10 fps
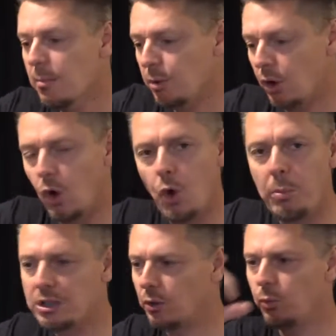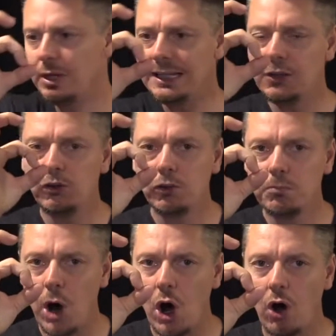put a whole bunch of really
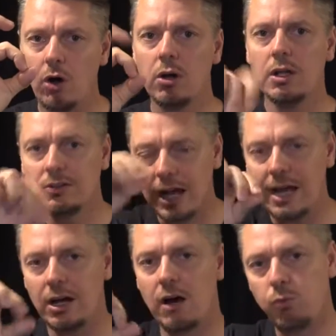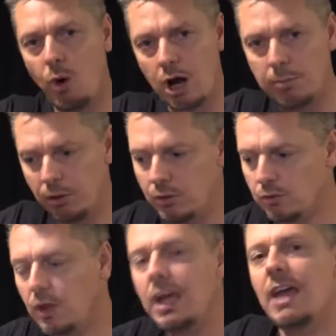small tied off water balloons,